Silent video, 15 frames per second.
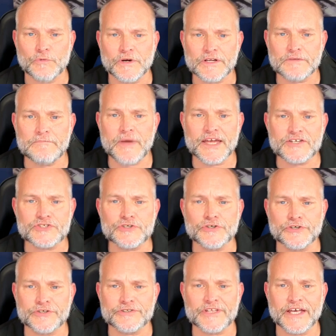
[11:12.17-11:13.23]
you want to make
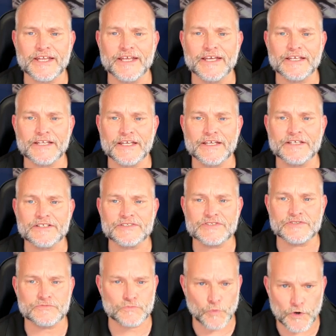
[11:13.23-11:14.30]
sure that it
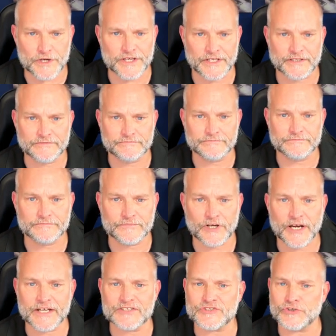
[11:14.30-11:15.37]
is working,
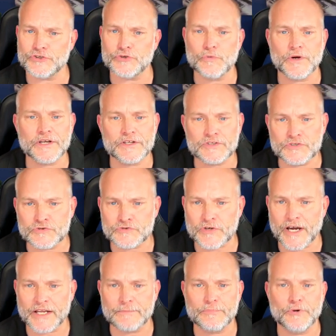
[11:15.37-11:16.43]
right? So you want to
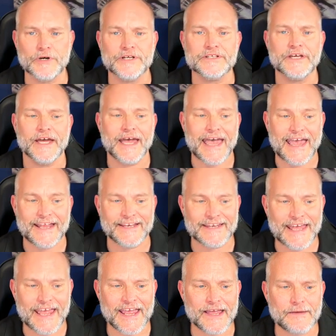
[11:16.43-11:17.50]
try to put a
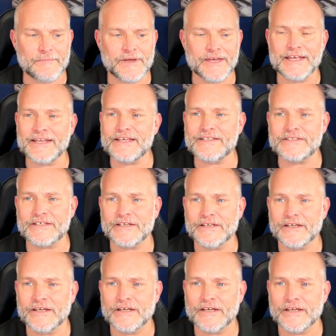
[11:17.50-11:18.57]
name in it.
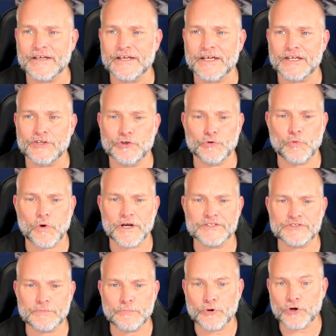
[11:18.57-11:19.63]
You
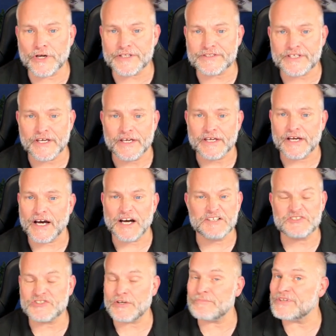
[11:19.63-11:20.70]
want to put
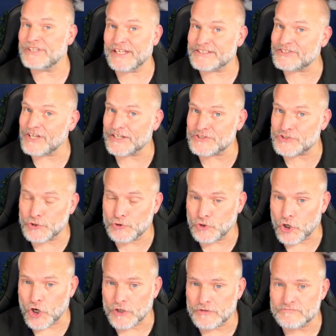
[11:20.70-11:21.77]
something that's not too
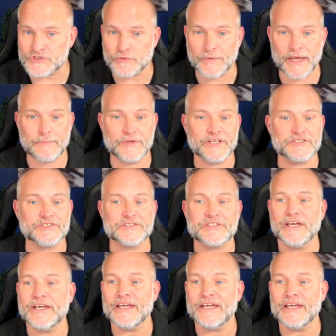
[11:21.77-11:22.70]
long. So maybe it's